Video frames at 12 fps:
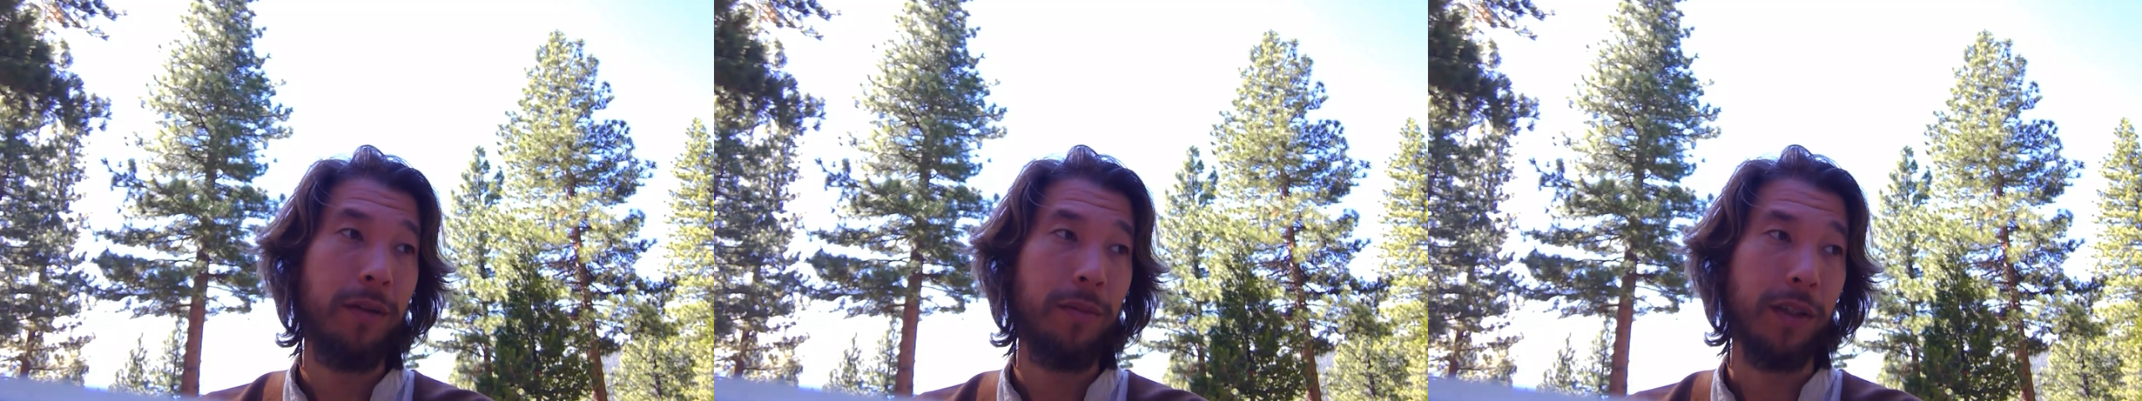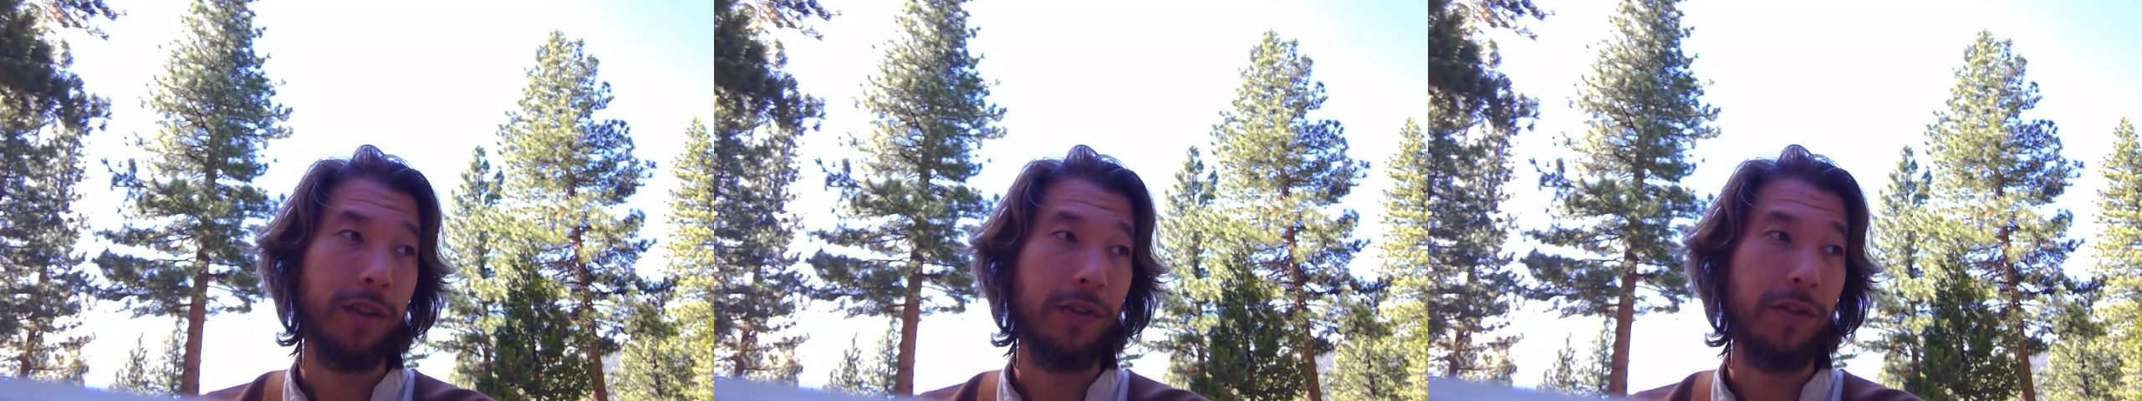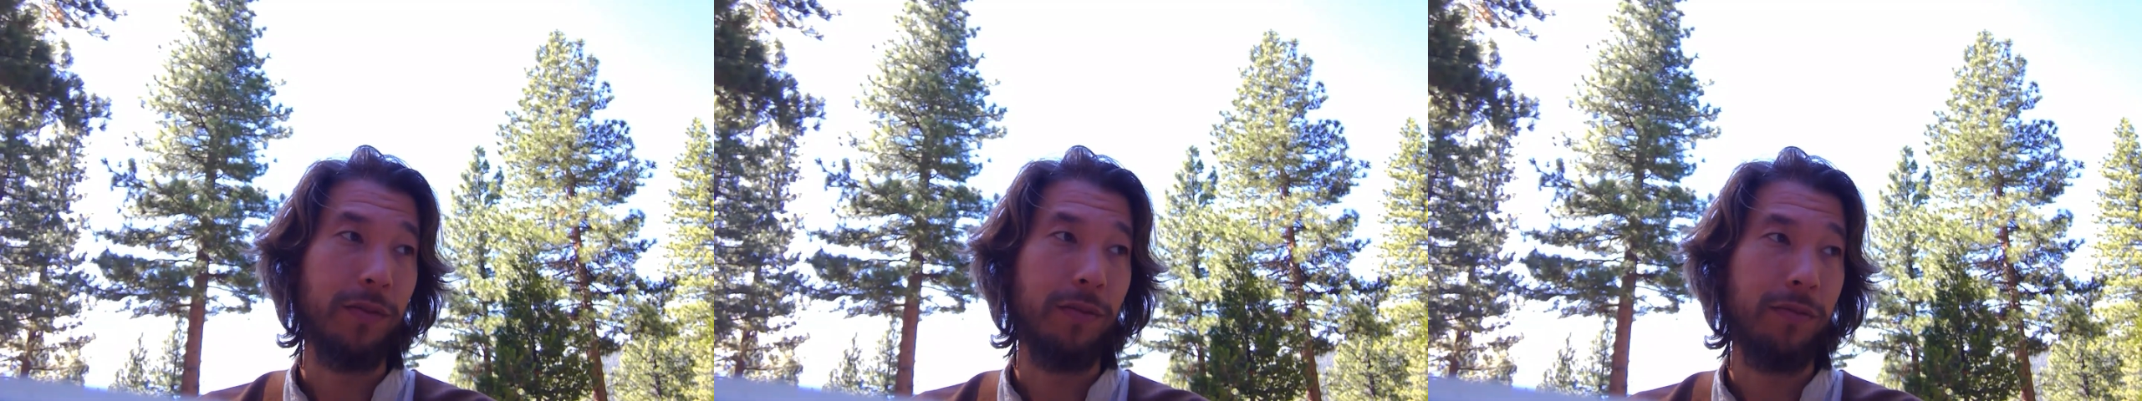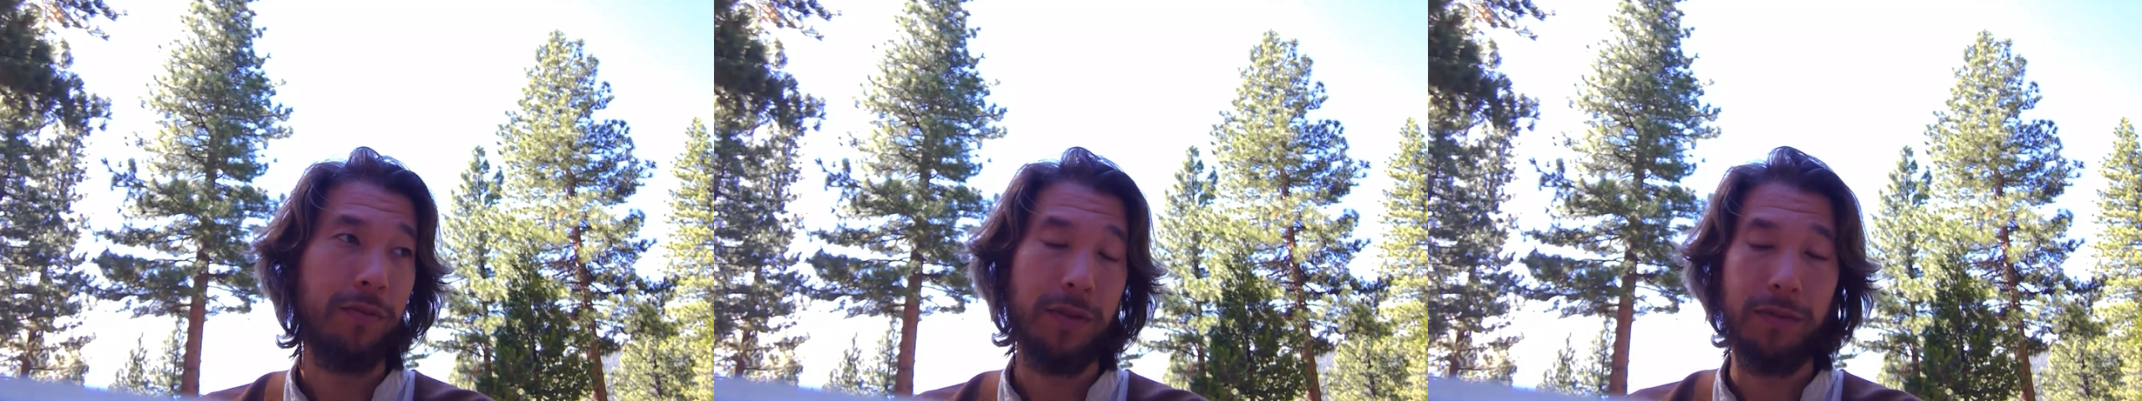because
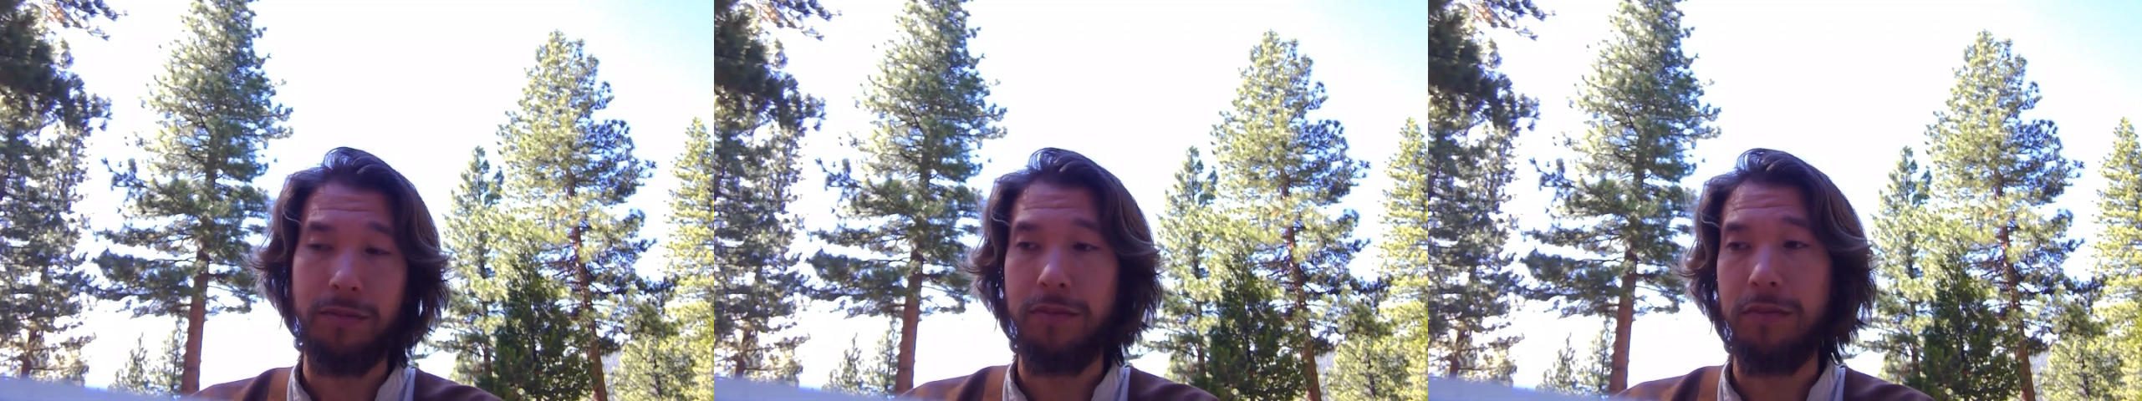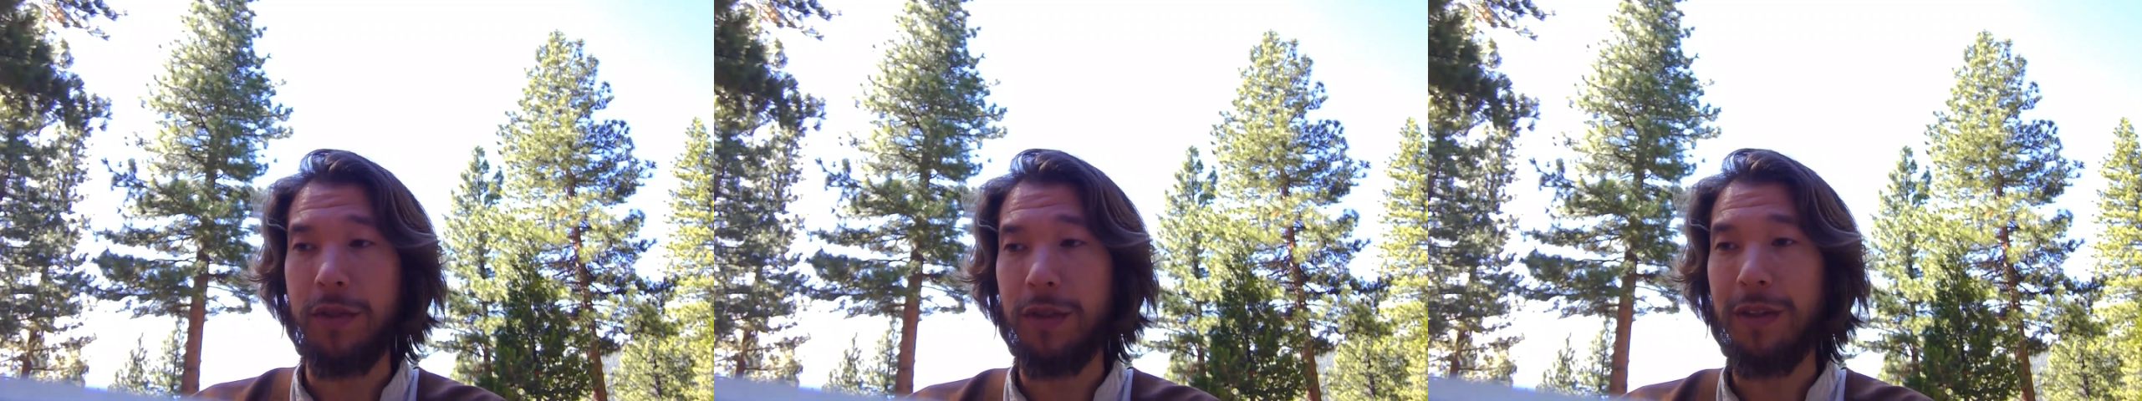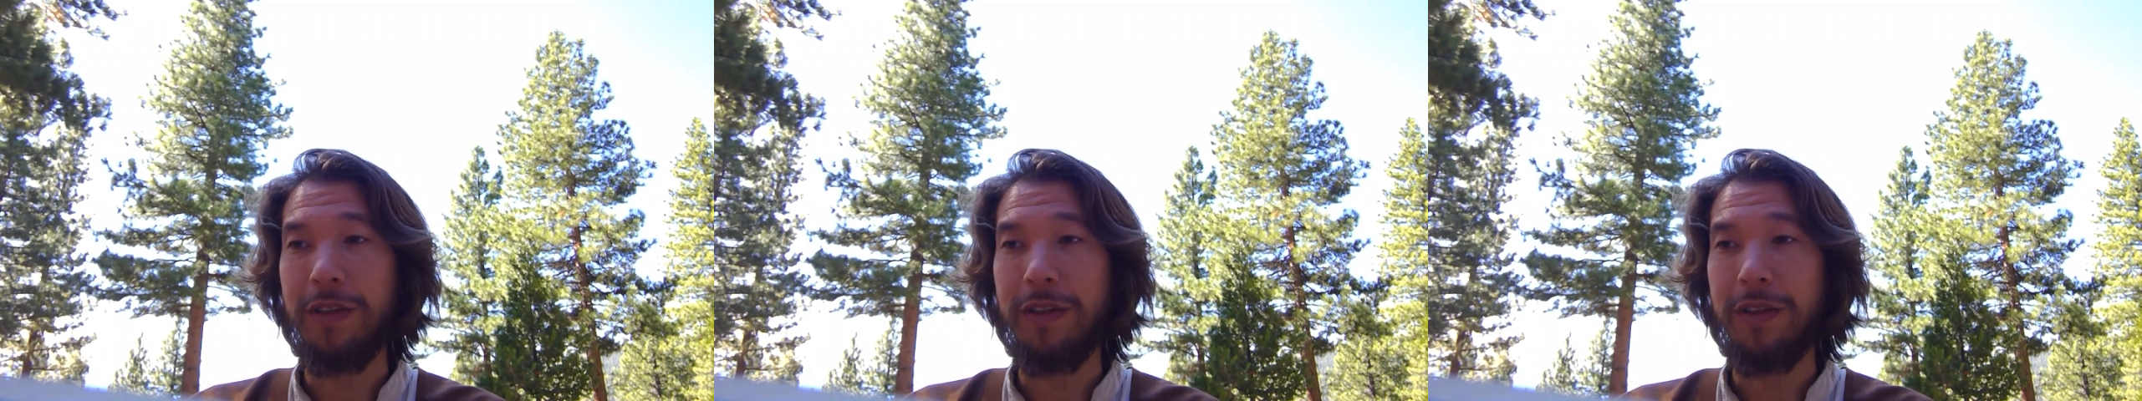we do